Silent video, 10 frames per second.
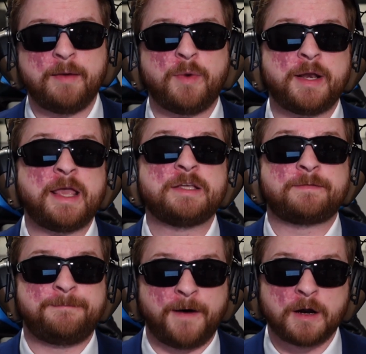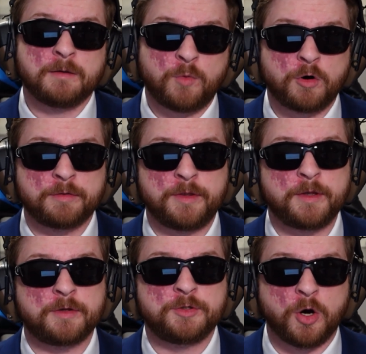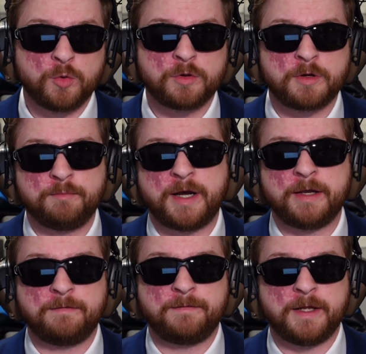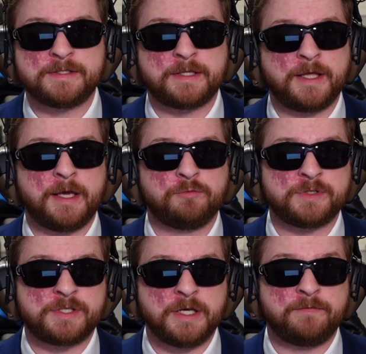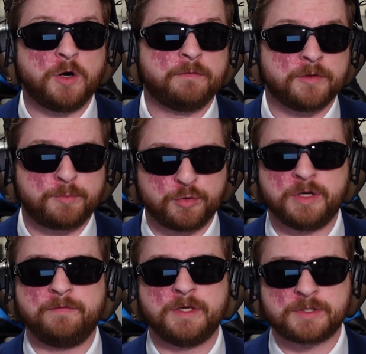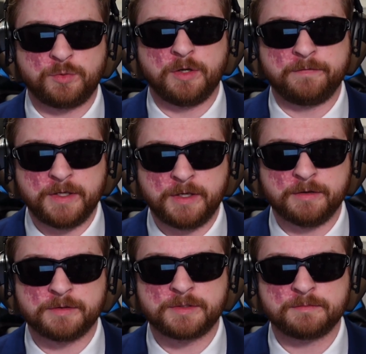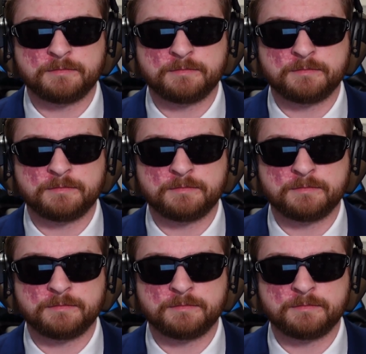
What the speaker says: that money is far more than the total combined funds that they had received over the previous 12 years.